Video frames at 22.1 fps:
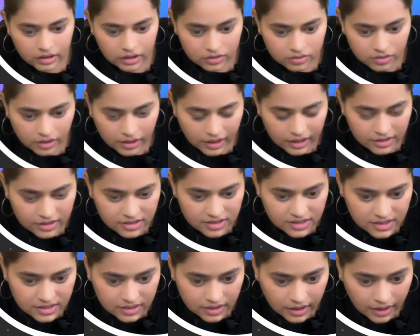So
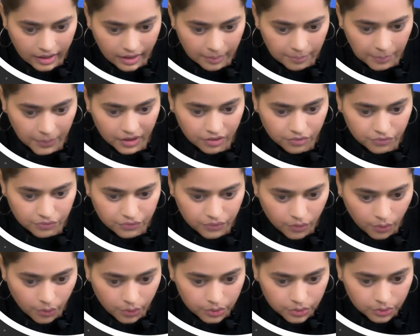let's append
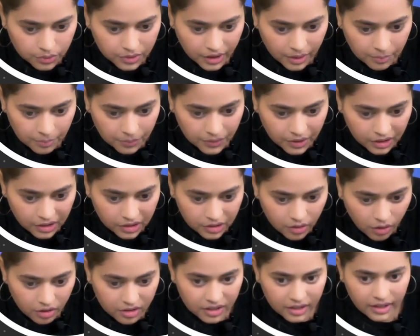4 to temporary
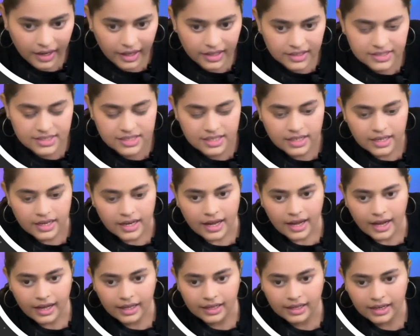dot next
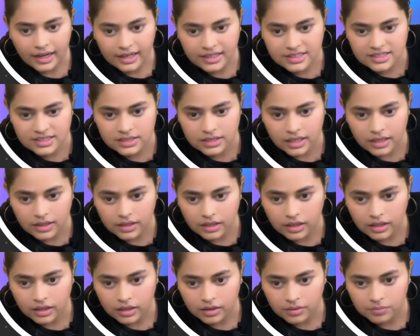and let's
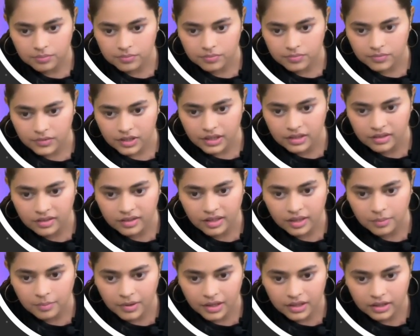
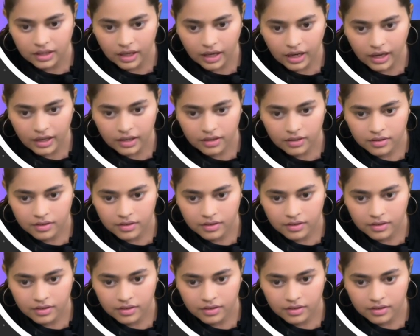increment our